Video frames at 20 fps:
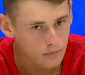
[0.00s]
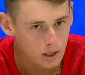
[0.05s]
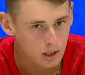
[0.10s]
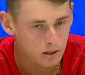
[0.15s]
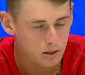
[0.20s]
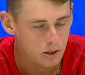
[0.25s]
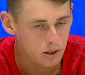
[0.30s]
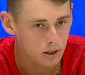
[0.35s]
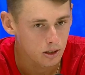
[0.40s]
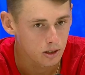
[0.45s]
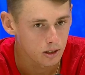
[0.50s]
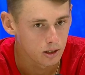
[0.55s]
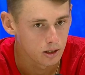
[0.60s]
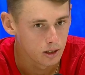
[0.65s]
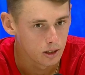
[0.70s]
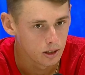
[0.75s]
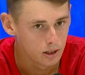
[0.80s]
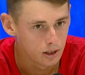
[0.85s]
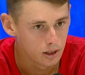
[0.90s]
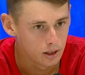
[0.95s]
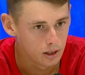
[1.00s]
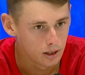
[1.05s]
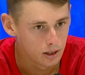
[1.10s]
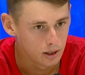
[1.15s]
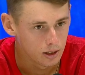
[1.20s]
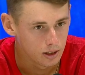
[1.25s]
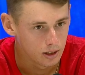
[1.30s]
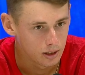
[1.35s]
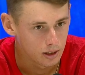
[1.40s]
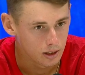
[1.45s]
so
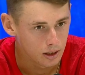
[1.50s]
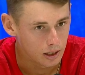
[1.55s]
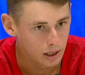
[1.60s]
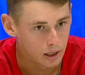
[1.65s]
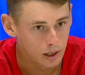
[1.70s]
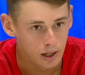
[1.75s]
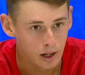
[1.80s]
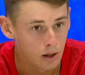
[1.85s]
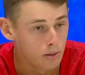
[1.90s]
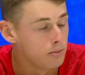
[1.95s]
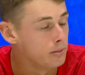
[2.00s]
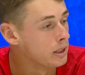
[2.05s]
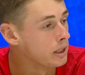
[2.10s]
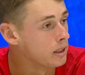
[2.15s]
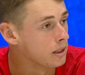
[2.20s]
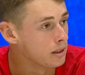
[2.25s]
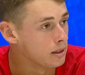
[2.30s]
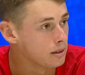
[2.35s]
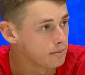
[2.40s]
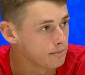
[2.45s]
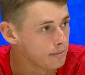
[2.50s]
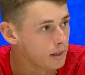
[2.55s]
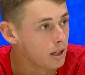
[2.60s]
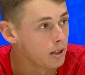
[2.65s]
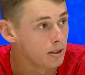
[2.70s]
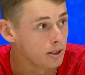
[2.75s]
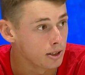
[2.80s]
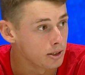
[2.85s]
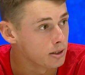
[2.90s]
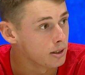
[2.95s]
it helped me a
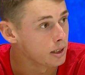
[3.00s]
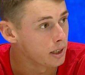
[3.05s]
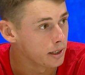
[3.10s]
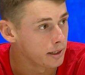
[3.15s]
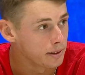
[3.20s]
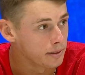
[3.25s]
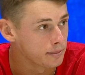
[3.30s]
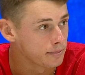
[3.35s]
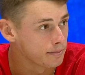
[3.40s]
lot today.